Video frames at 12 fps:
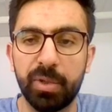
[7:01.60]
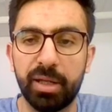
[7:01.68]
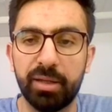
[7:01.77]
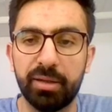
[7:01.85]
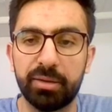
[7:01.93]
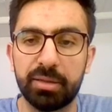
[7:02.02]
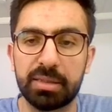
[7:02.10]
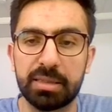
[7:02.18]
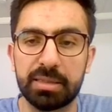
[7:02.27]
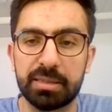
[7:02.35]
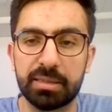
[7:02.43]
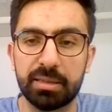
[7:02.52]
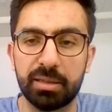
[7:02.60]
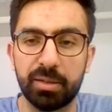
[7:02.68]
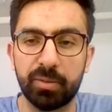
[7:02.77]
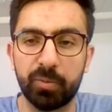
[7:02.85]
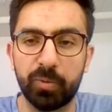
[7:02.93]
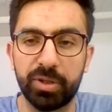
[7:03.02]
and this is
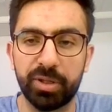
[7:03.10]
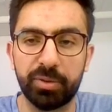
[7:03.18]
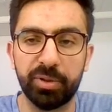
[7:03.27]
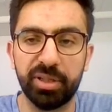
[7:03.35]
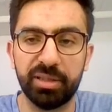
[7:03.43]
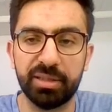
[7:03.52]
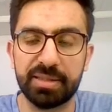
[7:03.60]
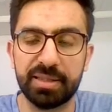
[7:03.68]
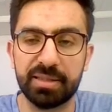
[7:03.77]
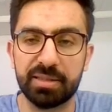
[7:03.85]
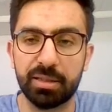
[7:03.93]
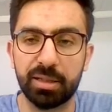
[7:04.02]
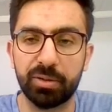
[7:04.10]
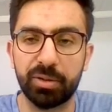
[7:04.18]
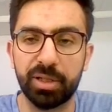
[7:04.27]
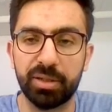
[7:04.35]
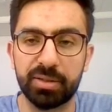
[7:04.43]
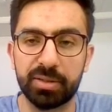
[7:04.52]
with the green says like
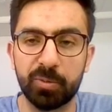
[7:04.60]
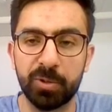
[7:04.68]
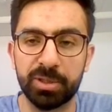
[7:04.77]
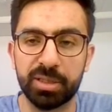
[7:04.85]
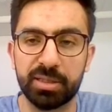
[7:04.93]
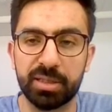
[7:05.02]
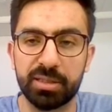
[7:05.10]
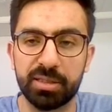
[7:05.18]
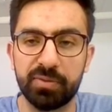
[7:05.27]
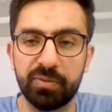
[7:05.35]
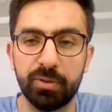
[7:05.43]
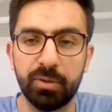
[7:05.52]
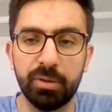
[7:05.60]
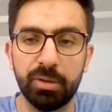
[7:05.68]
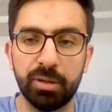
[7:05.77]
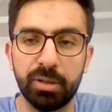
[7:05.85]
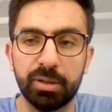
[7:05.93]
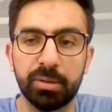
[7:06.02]
okay, this was a successful